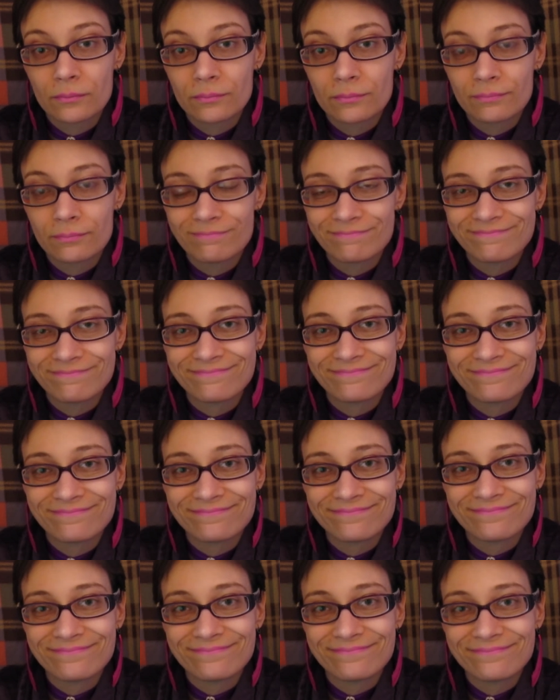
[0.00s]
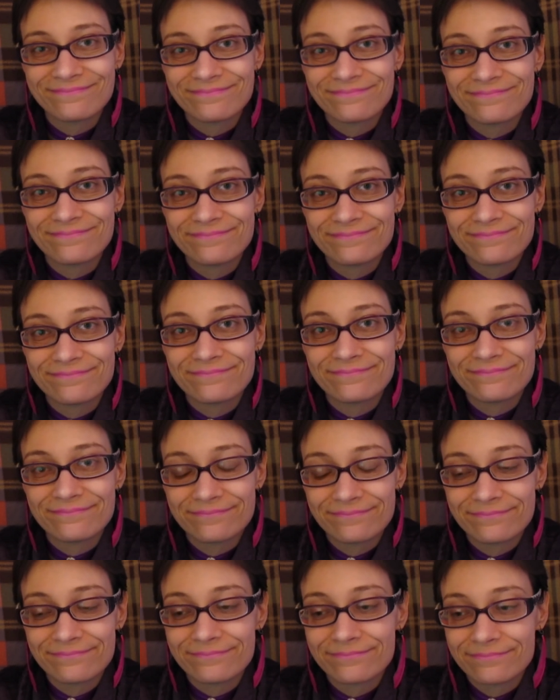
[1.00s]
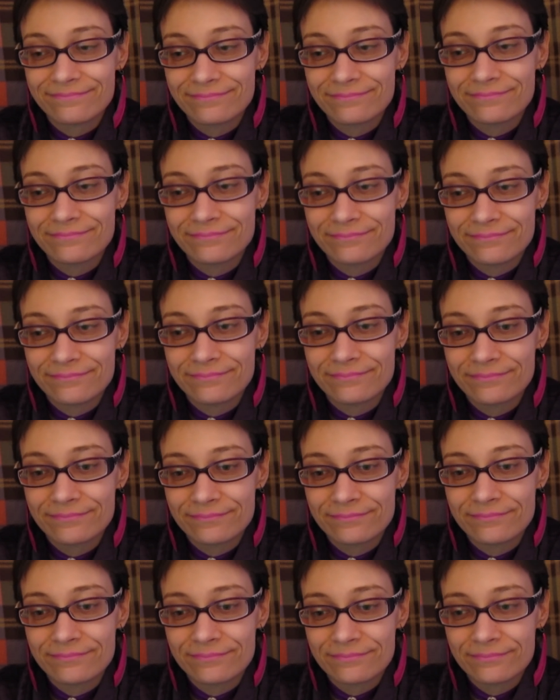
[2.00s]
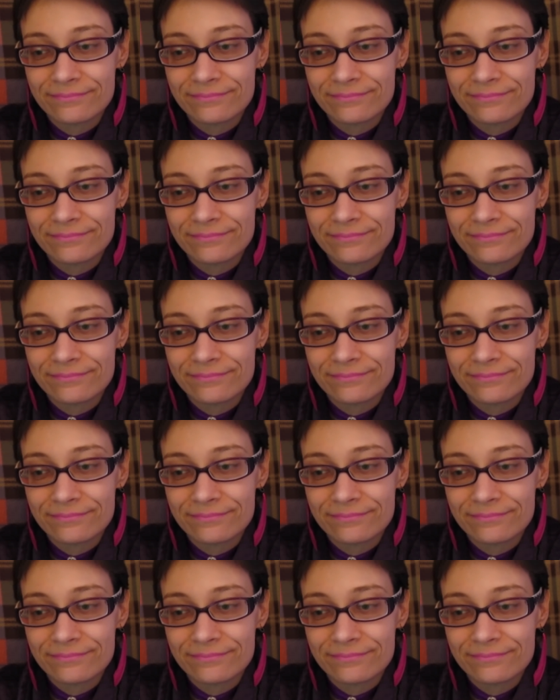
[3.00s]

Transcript: Nobody speaks.